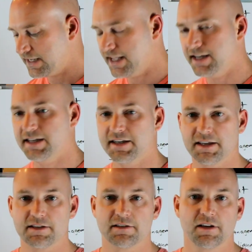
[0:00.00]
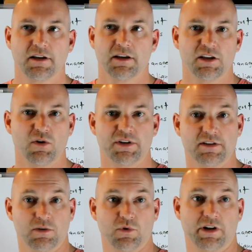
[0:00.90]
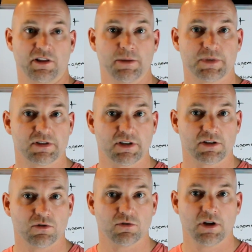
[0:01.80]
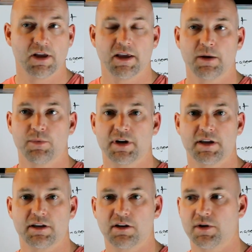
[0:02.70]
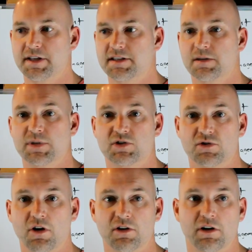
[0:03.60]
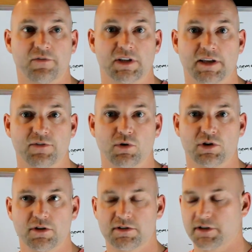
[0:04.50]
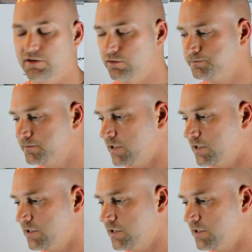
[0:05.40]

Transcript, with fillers: and it needs, you know, it doesn't want to clip the signal but it, you know, it needs to be strong enough to give you a good signal.